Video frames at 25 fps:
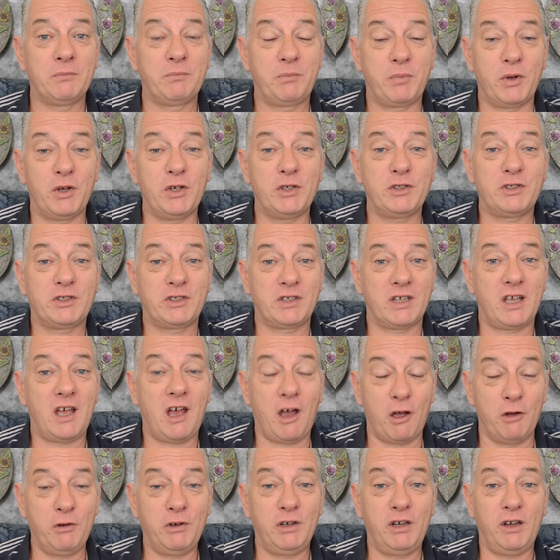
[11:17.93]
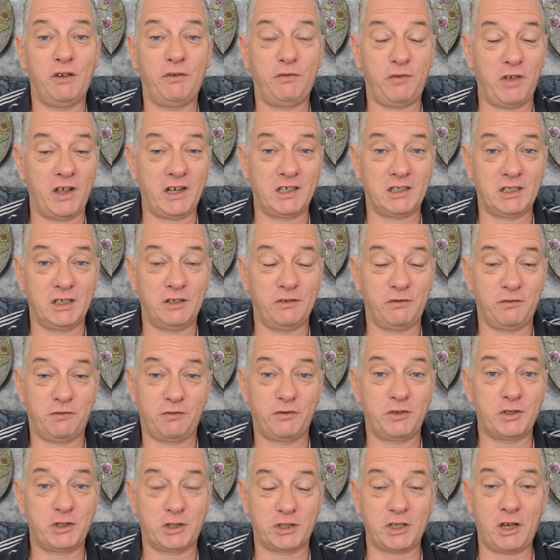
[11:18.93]
but only effective
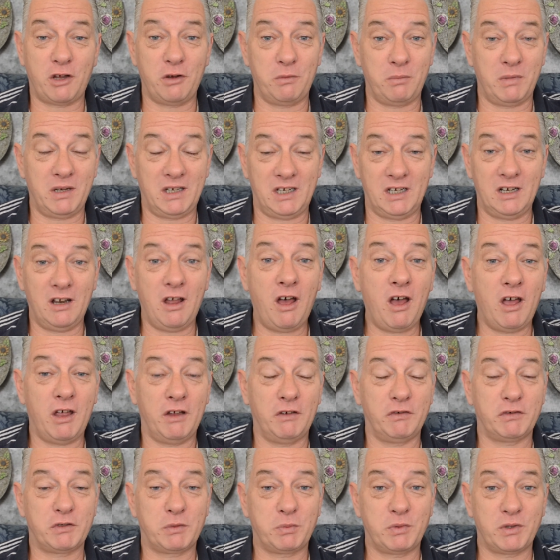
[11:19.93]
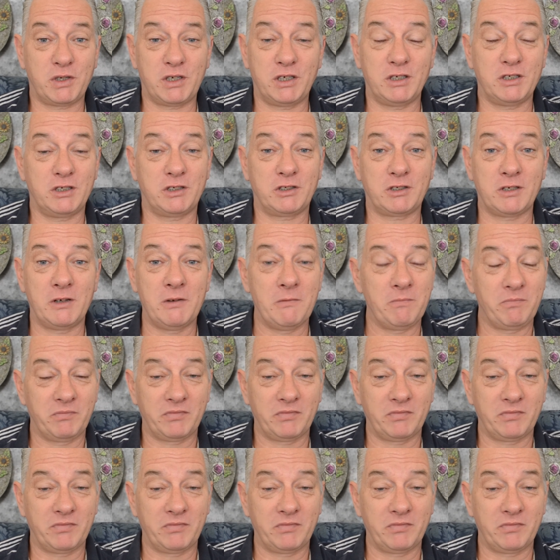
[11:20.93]
for so many lives because